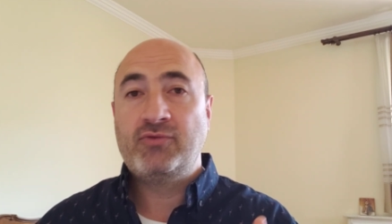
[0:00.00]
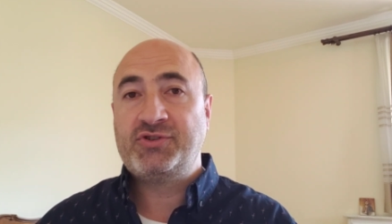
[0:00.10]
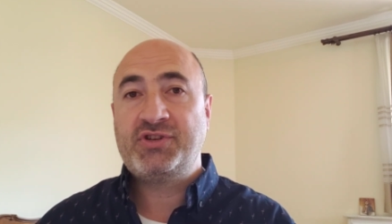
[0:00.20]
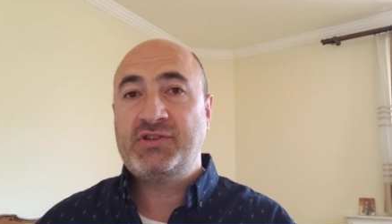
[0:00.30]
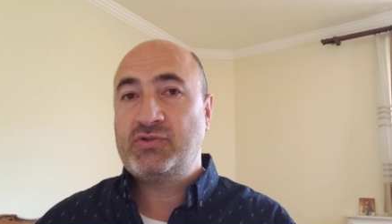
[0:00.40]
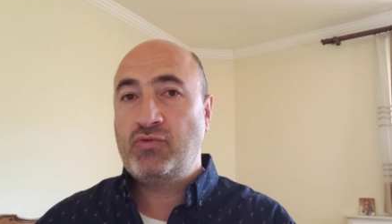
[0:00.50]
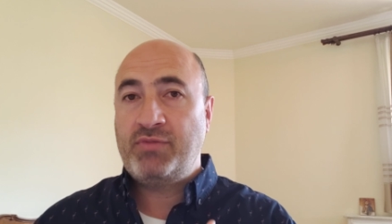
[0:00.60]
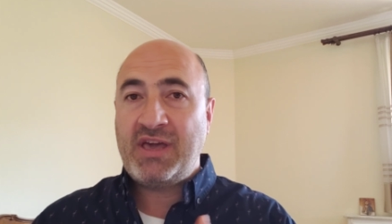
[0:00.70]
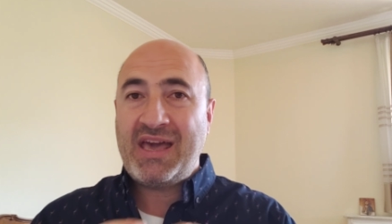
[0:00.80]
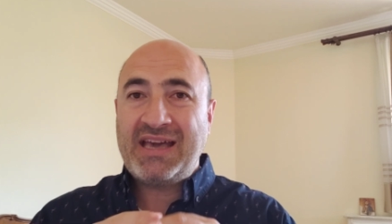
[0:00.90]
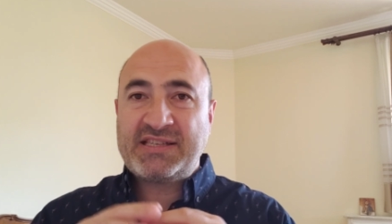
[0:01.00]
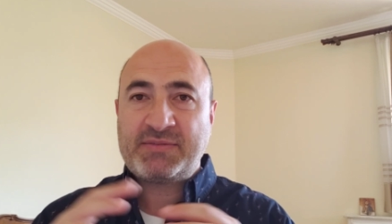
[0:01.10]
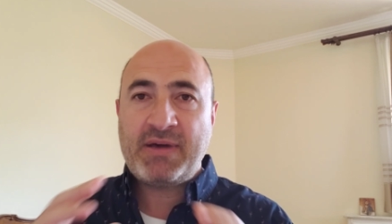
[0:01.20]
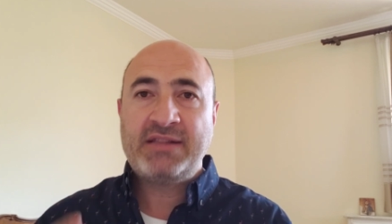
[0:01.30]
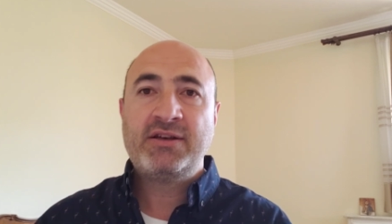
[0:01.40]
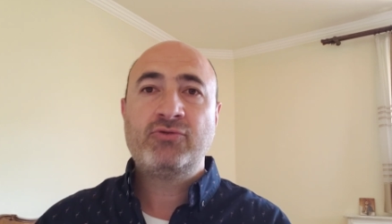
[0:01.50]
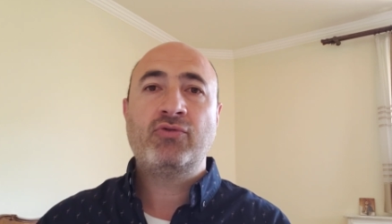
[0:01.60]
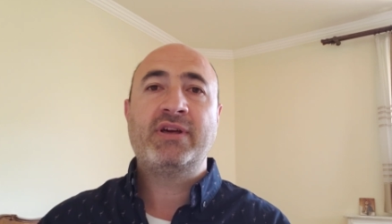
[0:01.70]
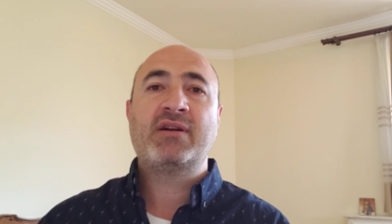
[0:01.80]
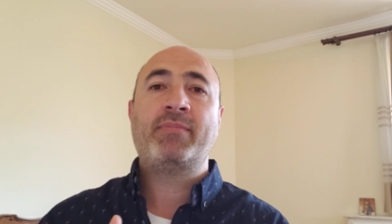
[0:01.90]
which is to be expanded
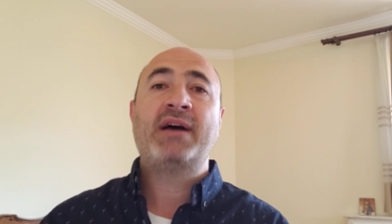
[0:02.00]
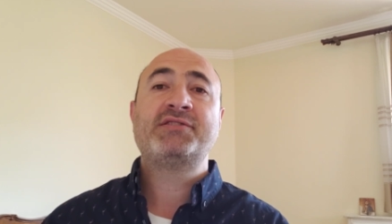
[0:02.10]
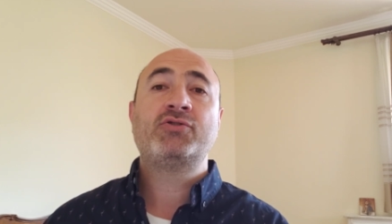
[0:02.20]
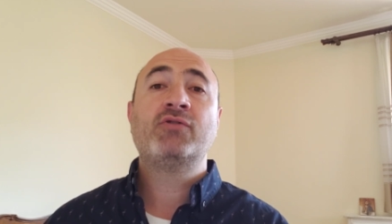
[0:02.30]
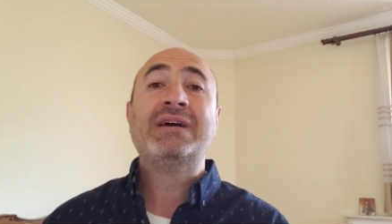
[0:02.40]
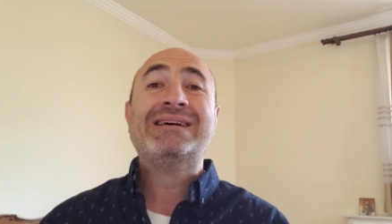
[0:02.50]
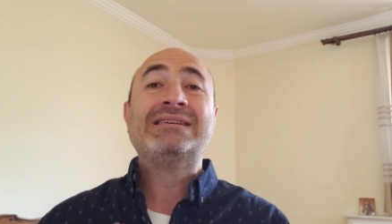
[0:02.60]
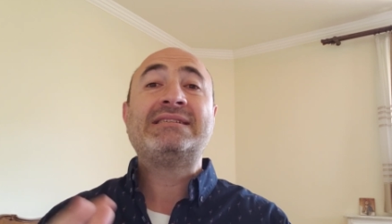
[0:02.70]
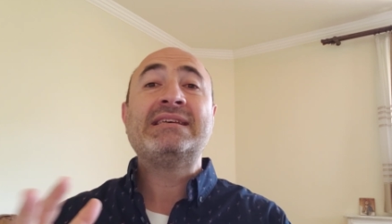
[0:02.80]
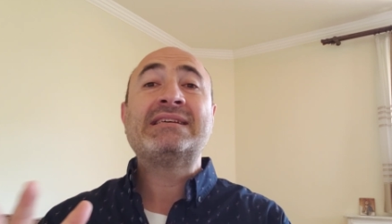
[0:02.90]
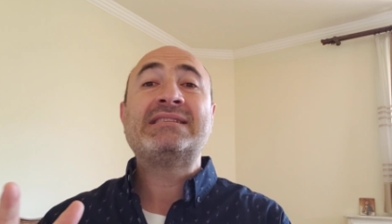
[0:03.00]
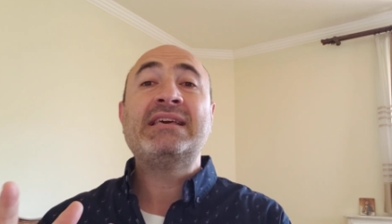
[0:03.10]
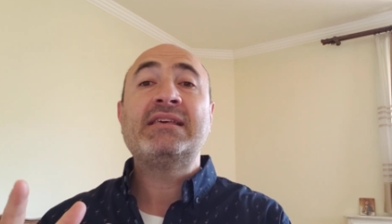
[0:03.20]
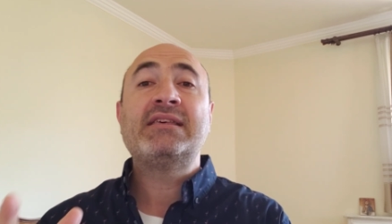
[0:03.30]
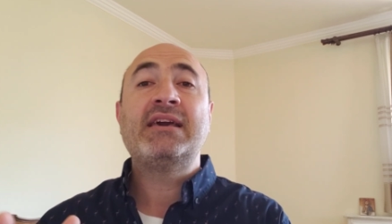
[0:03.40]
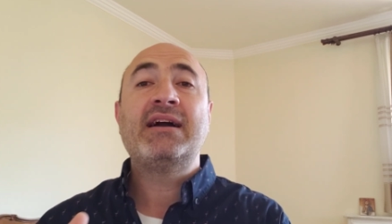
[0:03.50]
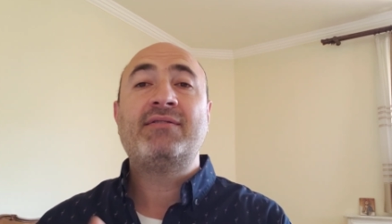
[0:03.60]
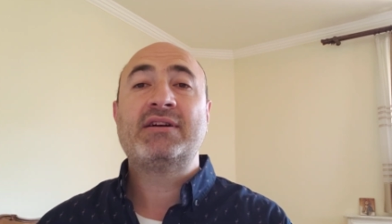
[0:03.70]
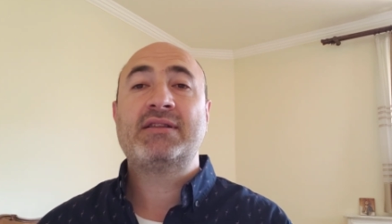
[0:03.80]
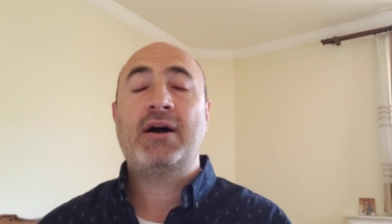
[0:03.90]
to a capacity of 60
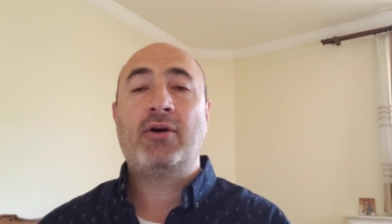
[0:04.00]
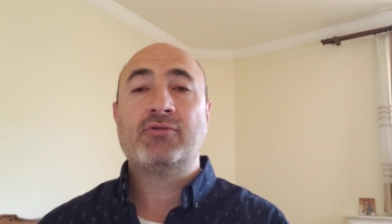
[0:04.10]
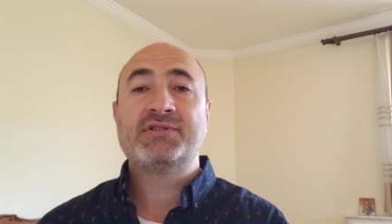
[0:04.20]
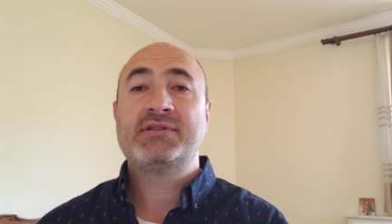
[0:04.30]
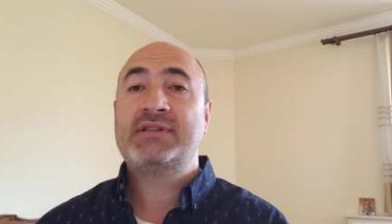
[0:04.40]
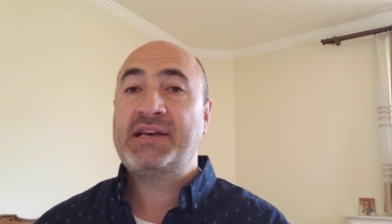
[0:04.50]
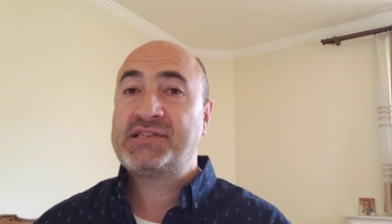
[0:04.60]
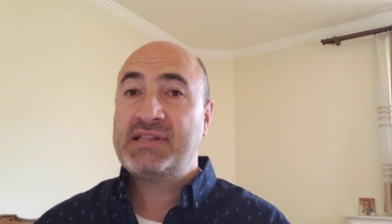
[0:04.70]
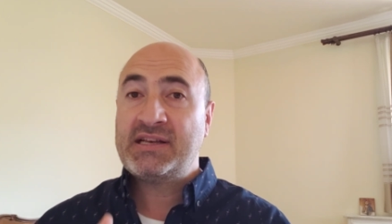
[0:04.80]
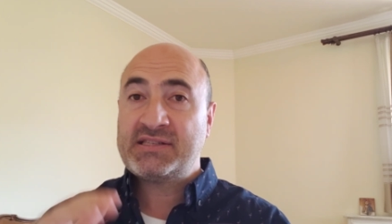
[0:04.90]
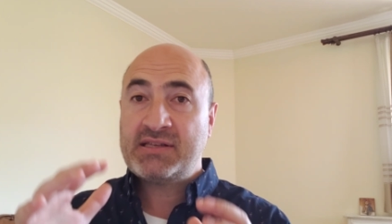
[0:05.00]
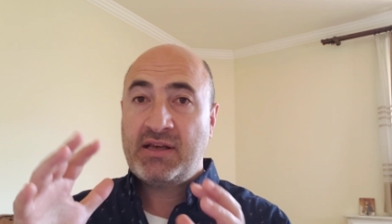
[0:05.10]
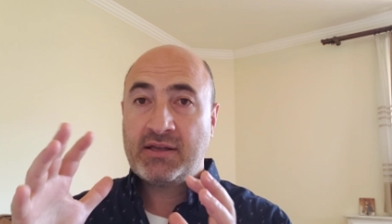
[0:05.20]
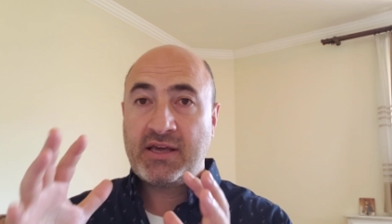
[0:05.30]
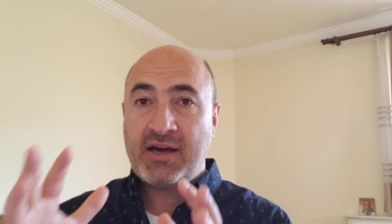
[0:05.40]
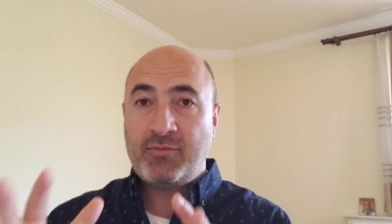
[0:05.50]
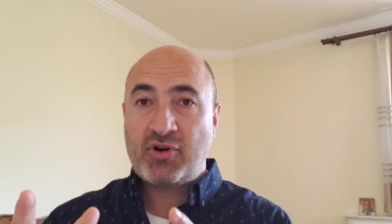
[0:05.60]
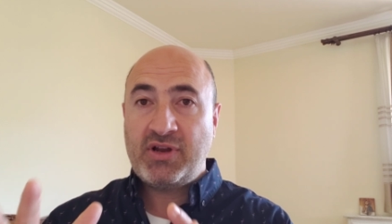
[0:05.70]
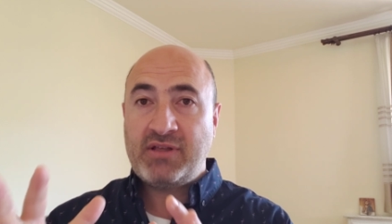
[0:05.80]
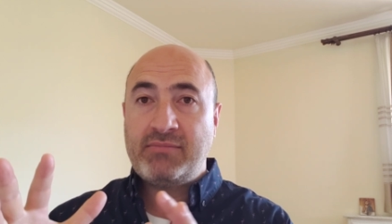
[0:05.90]
gigawatt hours. Tesla's Giga
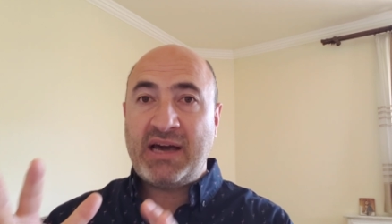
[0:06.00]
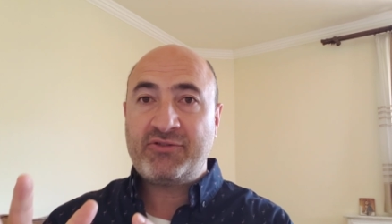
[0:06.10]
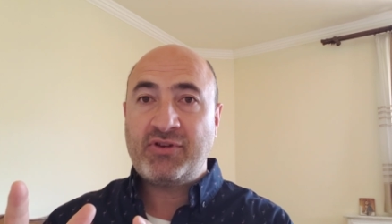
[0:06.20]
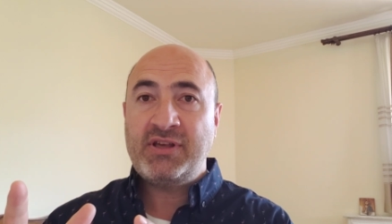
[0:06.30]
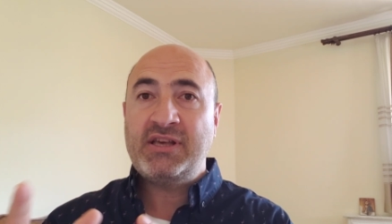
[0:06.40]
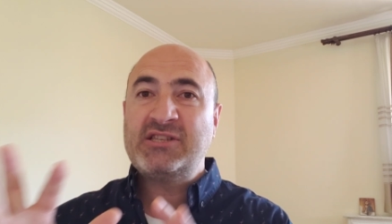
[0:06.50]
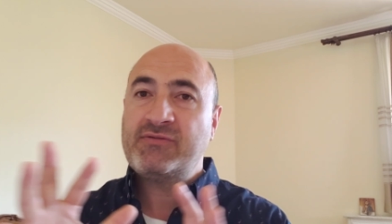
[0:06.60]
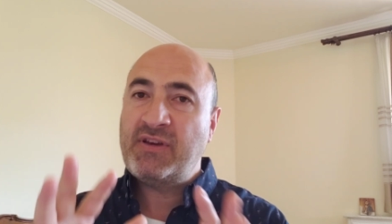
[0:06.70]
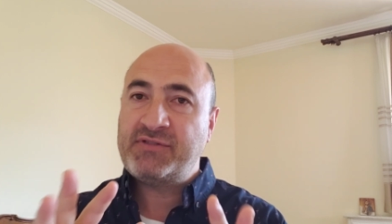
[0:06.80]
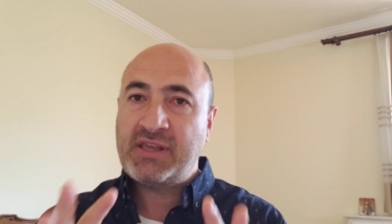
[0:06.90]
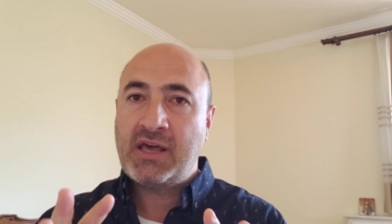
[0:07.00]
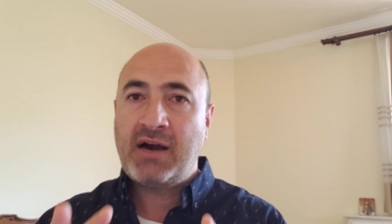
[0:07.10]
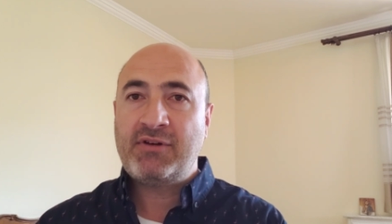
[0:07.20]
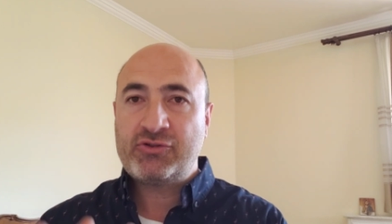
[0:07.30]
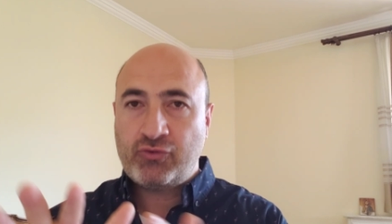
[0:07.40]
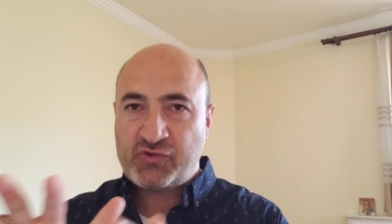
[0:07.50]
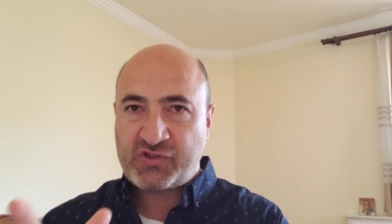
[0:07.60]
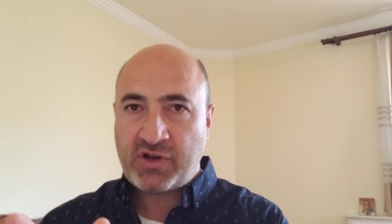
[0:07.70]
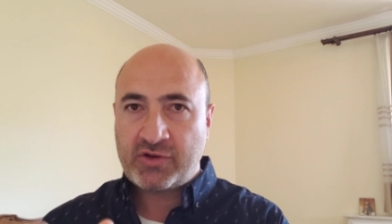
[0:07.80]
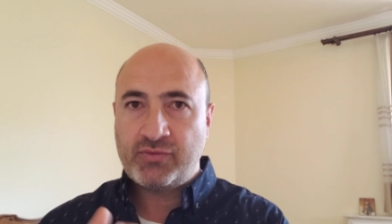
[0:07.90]
Berlin battery is 50 gigawatt to
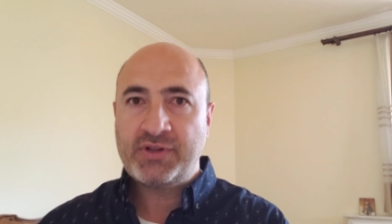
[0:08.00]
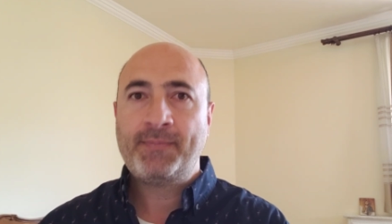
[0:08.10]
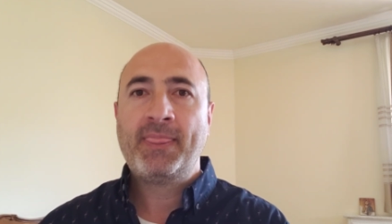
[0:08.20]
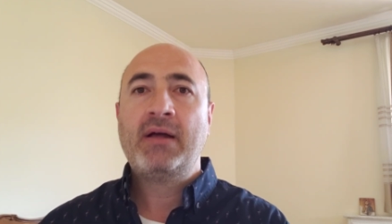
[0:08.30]
start with.